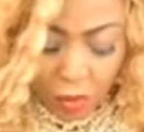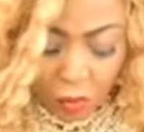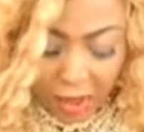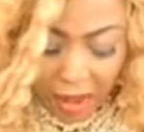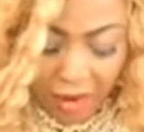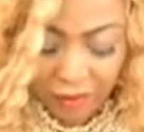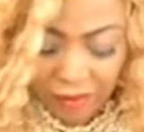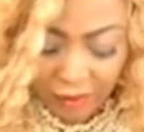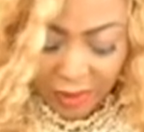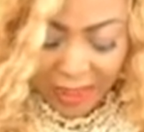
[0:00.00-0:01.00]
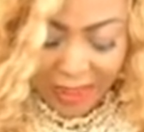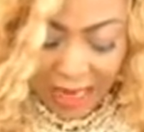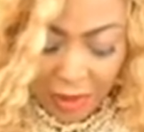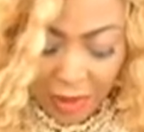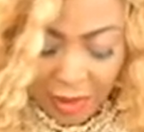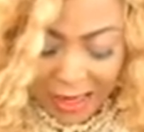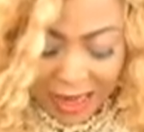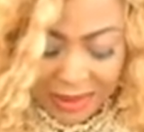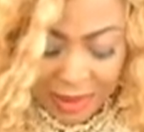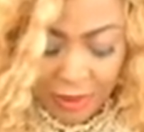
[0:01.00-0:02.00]
We often forget that God
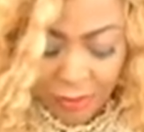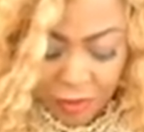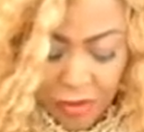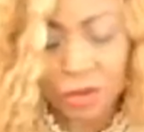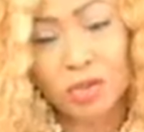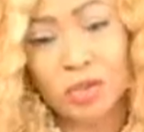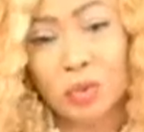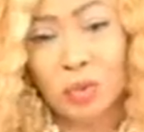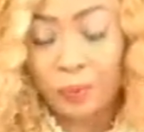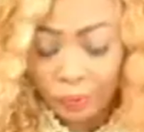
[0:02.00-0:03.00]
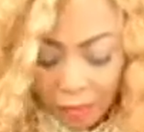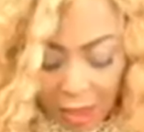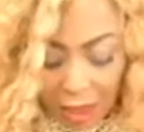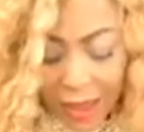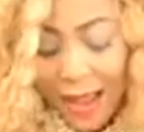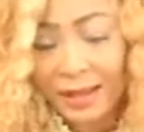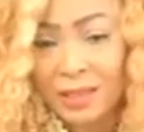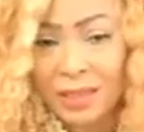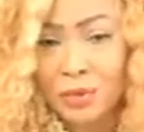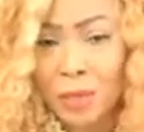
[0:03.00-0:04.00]
has emotions too. And this is